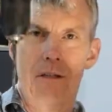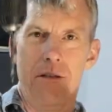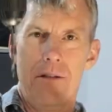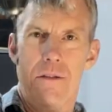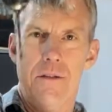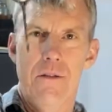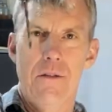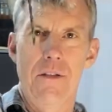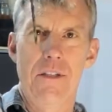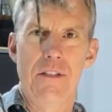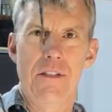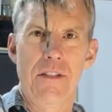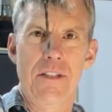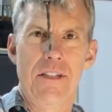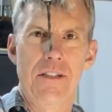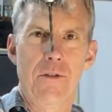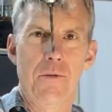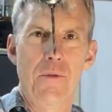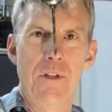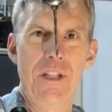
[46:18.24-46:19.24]
So
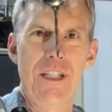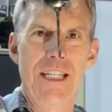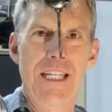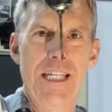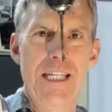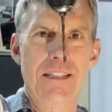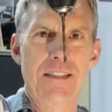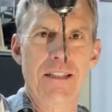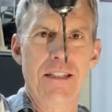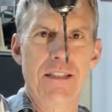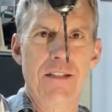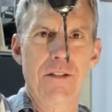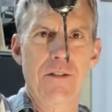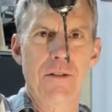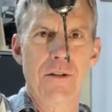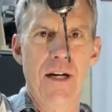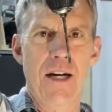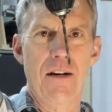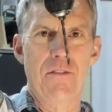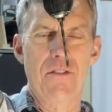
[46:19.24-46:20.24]
it's really easy
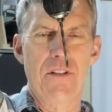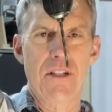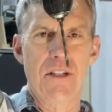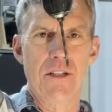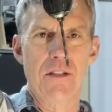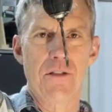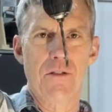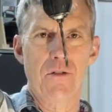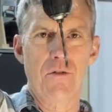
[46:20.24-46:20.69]
to have the